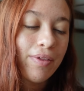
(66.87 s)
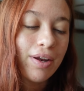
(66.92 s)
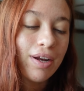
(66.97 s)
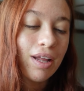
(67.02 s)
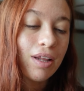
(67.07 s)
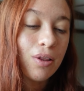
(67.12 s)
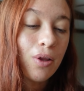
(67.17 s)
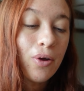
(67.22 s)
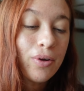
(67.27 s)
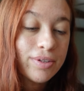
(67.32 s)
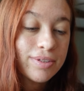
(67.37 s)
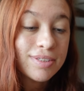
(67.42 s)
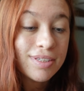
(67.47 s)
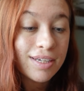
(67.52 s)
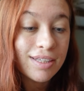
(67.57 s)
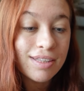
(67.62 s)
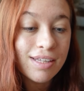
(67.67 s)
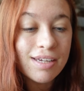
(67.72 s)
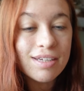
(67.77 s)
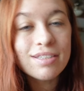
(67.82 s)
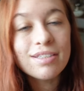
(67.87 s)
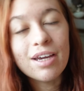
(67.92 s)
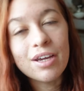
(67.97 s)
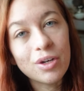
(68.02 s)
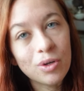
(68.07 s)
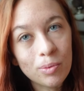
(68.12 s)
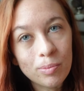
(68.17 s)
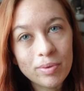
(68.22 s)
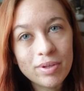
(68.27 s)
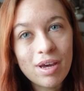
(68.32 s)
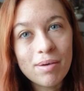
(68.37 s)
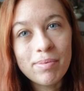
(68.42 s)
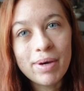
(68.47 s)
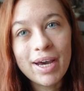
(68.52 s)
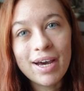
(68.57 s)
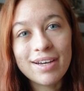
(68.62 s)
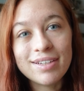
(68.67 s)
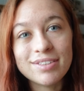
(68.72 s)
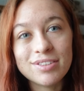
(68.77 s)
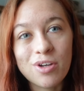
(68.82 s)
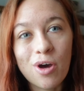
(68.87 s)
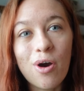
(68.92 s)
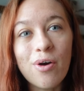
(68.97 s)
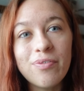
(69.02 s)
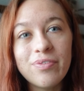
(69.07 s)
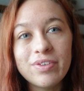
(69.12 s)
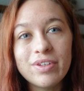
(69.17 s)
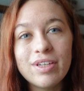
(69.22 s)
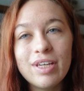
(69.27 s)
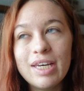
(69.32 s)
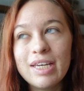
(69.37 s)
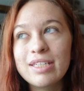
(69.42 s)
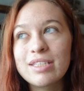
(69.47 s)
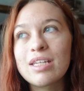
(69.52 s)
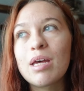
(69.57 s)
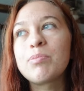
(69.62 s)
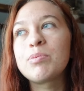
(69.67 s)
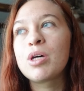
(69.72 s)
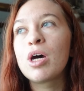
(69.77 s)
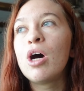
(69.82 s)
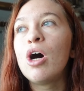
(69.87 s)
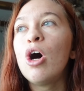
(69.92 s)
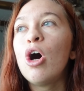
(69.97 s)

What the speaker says: then alongside this, I normally have my iced coffee, except